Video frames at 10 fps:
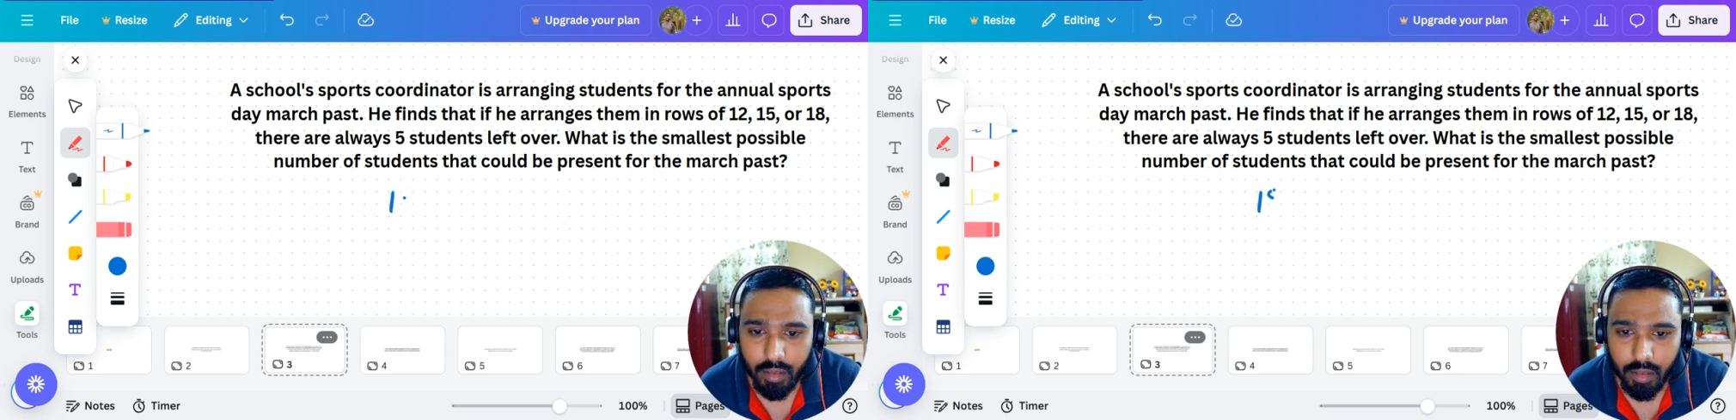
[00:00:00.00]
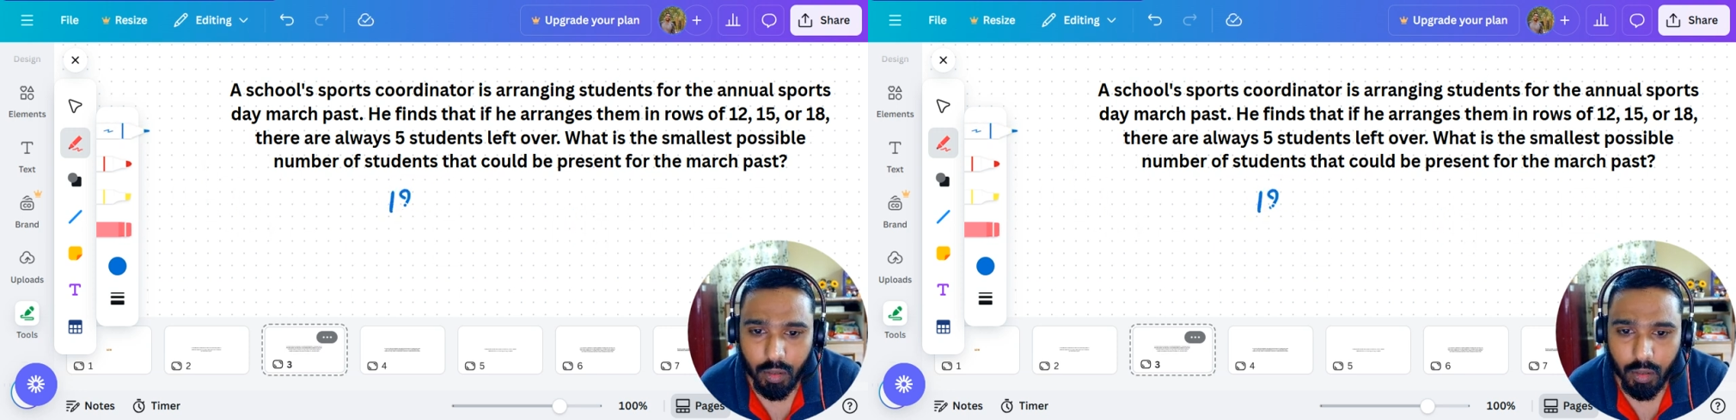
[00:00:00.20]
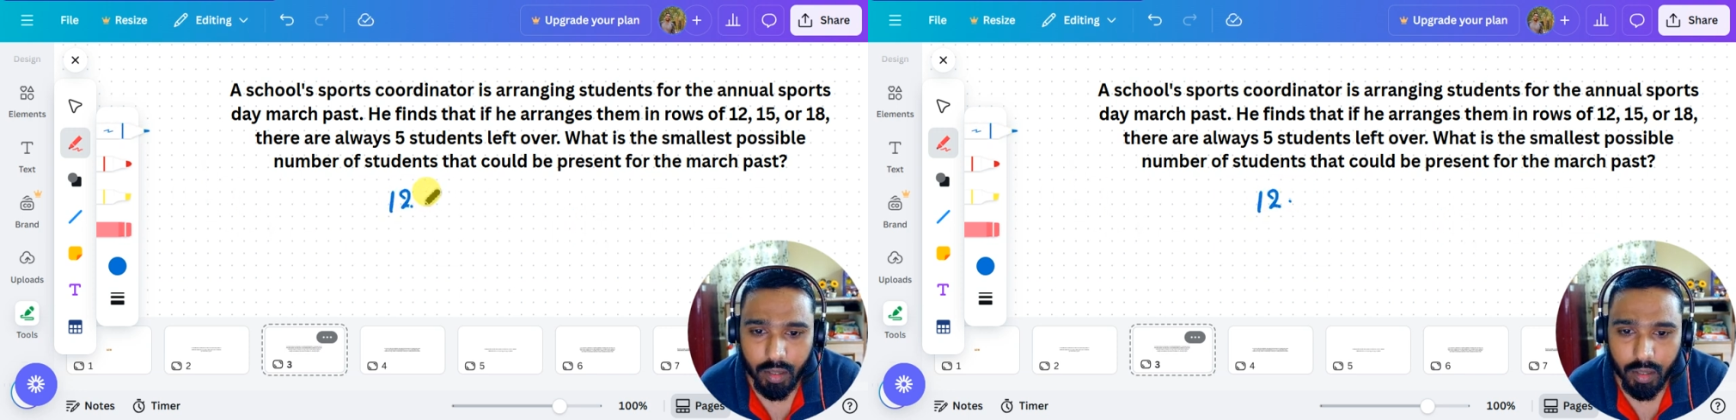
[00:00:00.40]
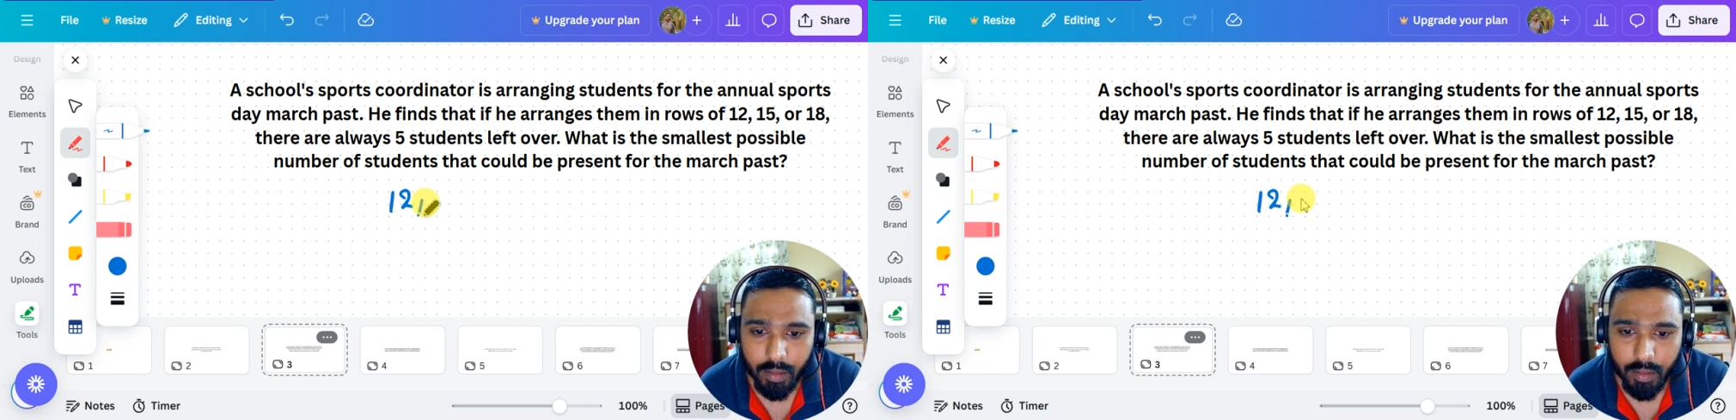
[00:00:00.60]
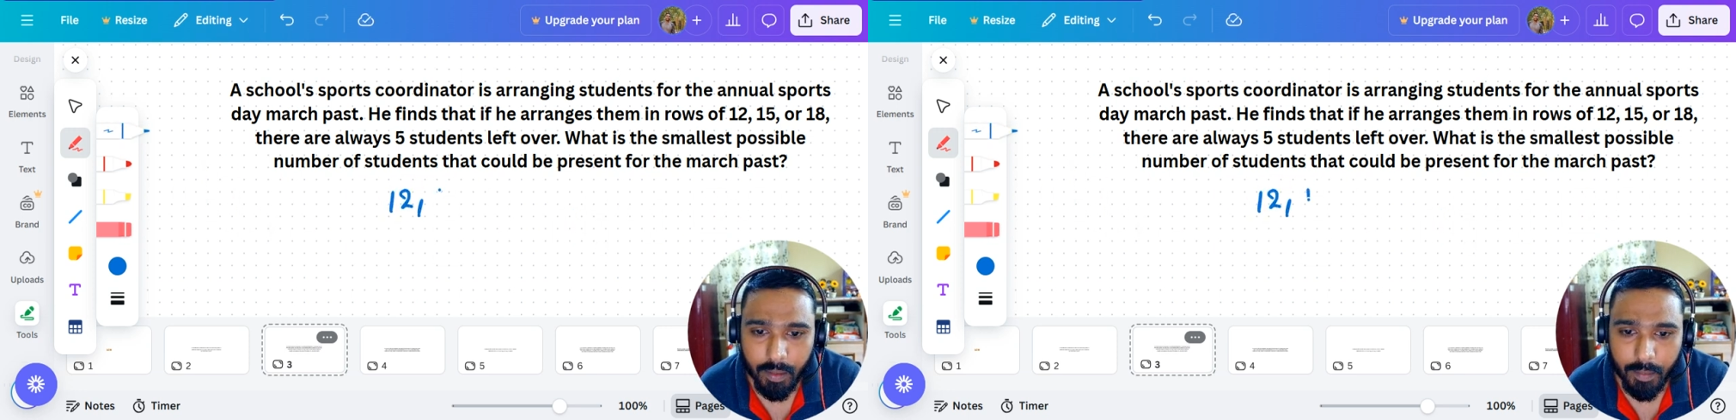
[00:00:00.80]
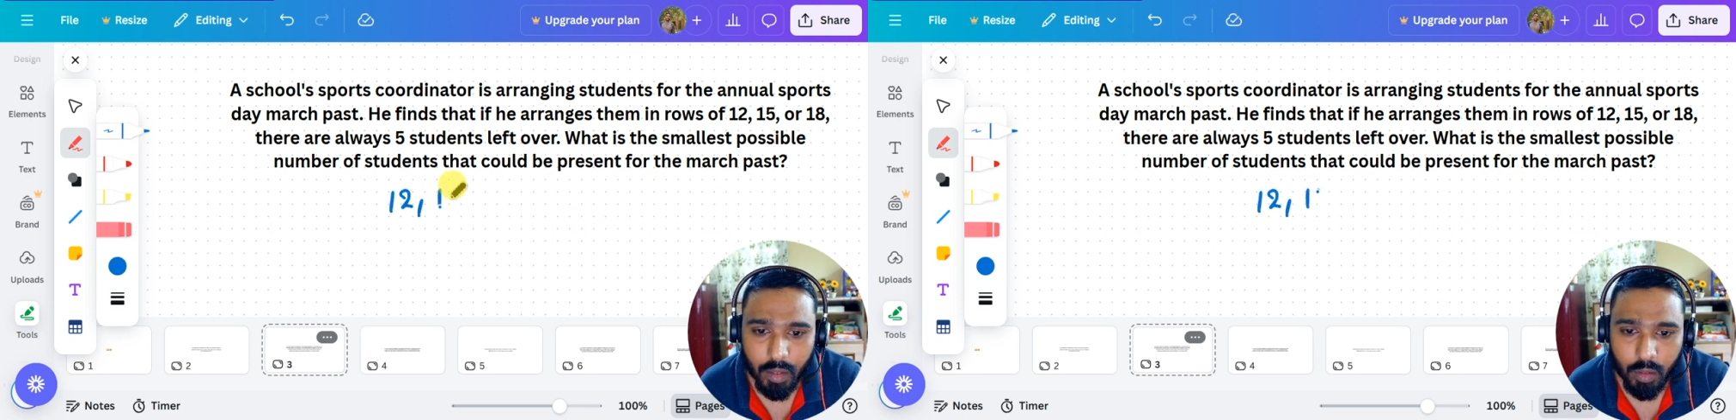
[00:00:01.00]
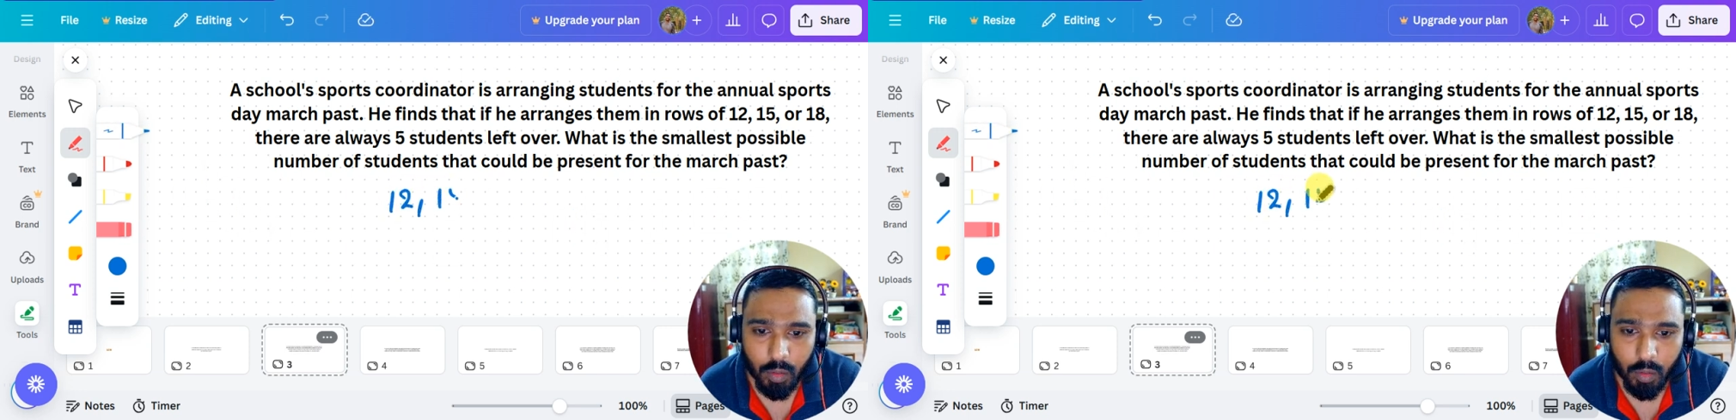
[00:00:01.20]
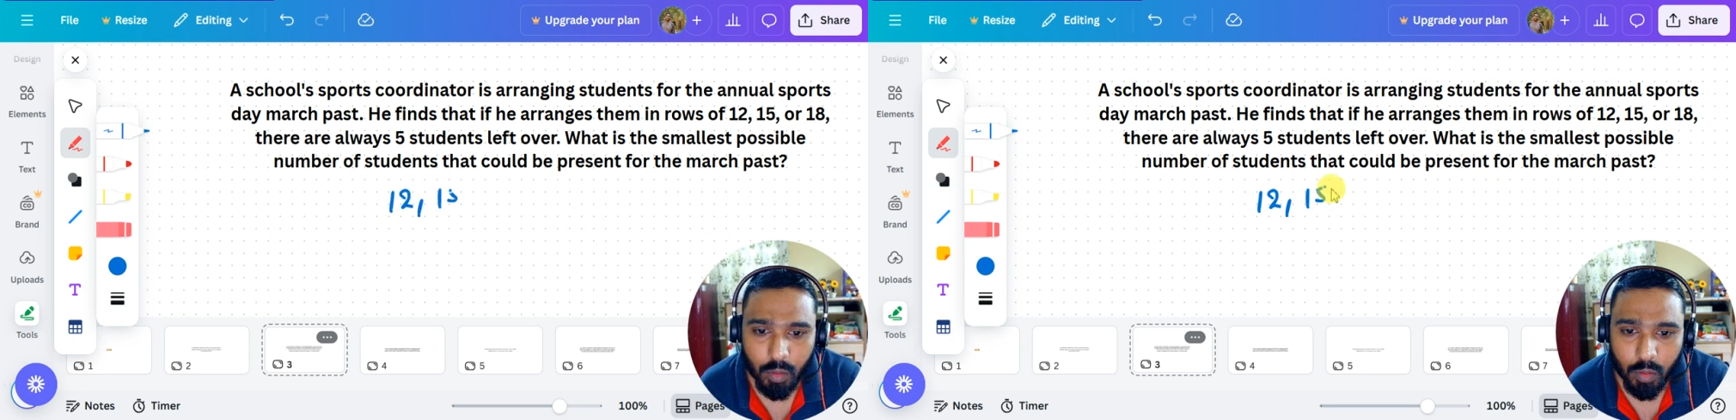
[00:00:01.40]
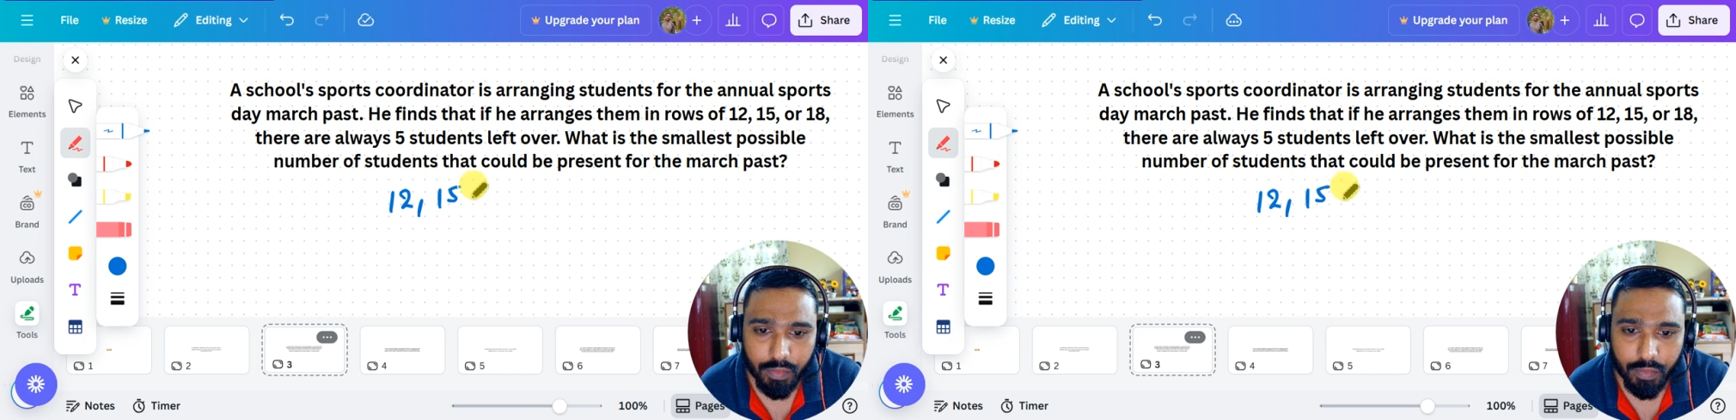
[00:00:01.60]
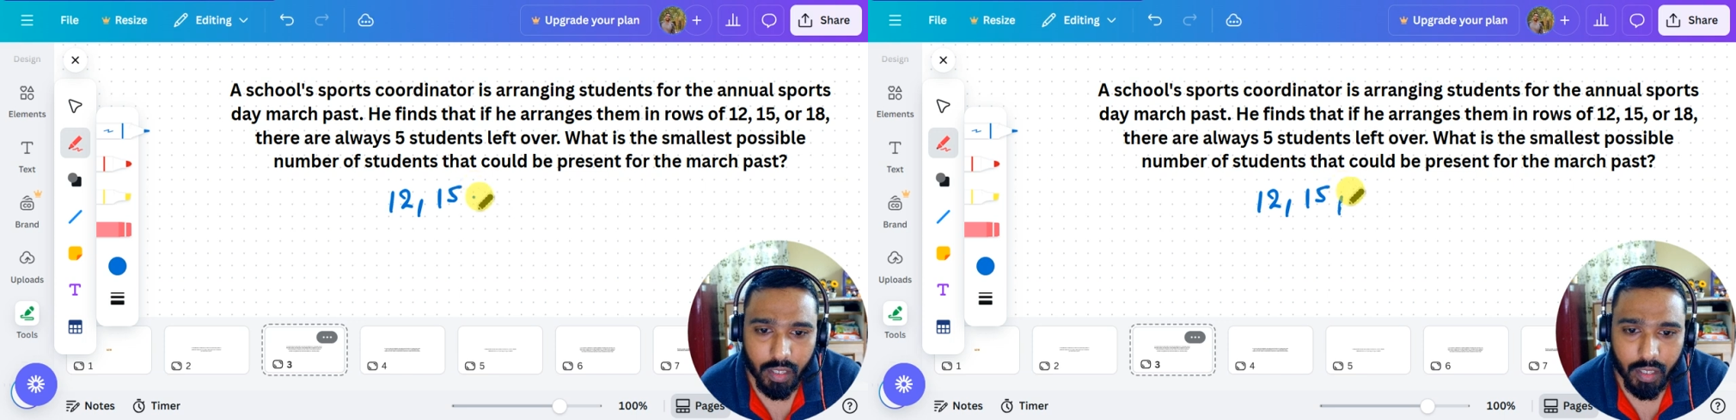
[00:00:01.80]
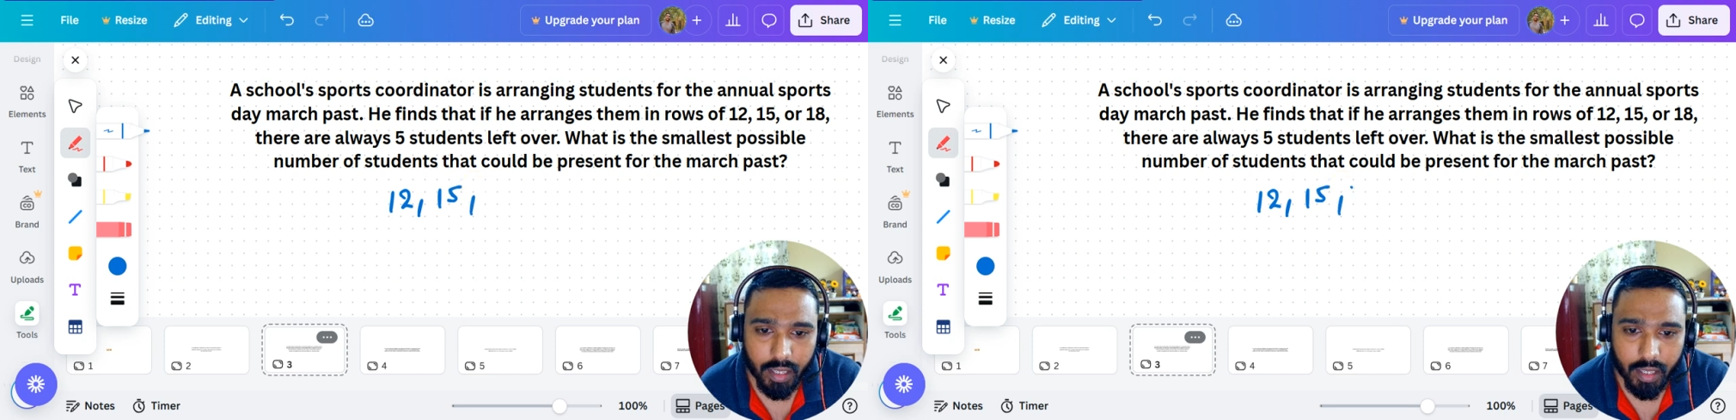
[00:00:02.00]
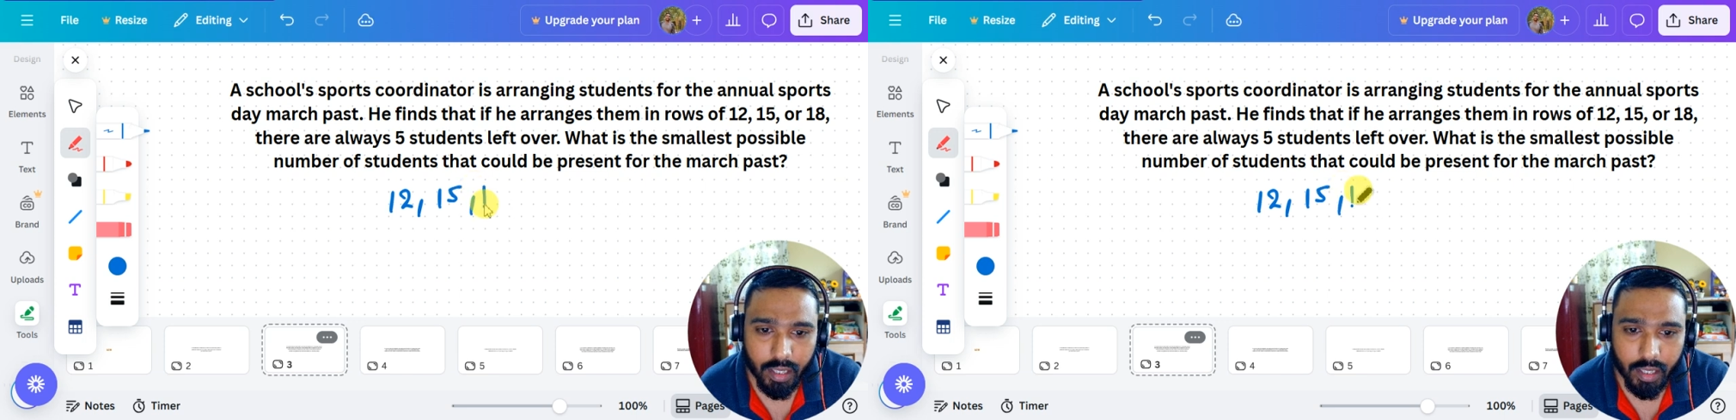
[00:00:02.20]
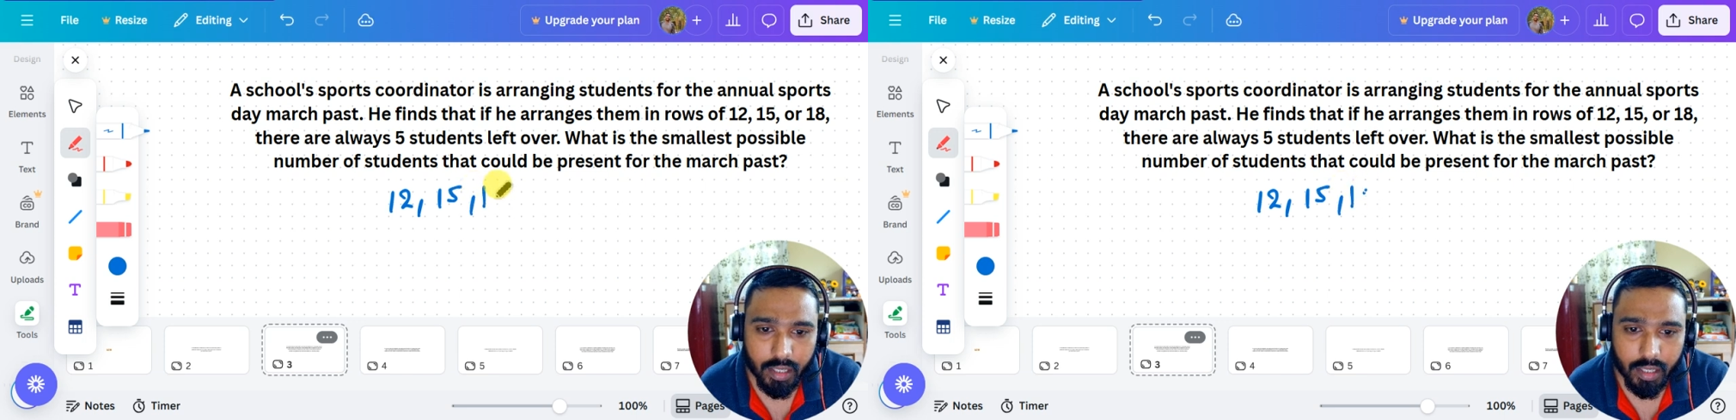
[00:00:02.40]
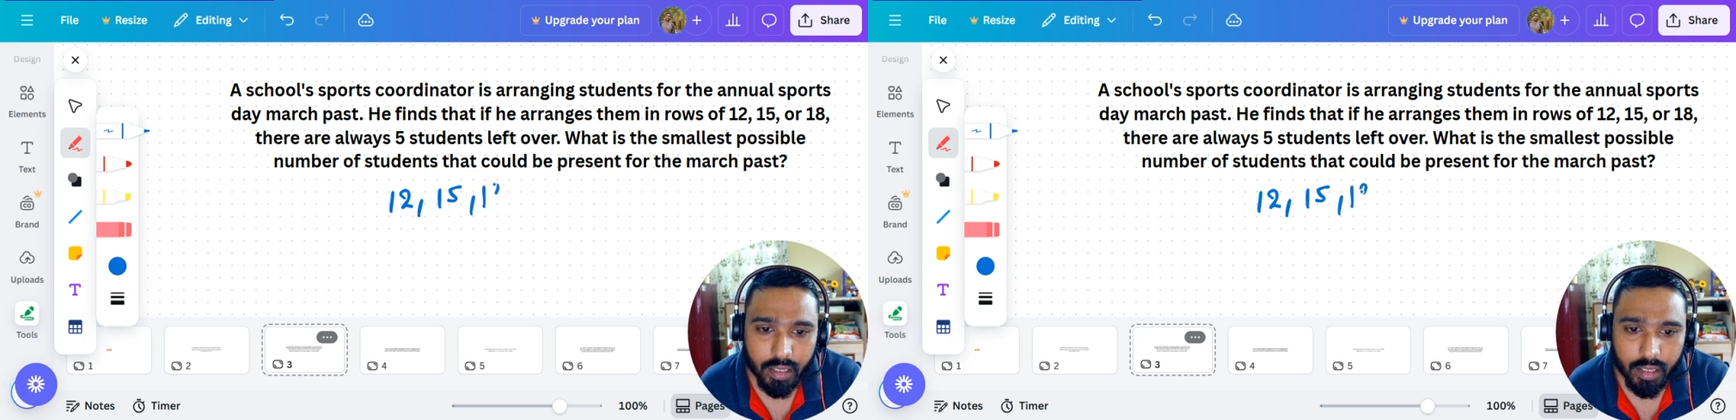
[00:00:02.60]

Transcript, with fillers: Okay, twelve, fifteen and eighteen.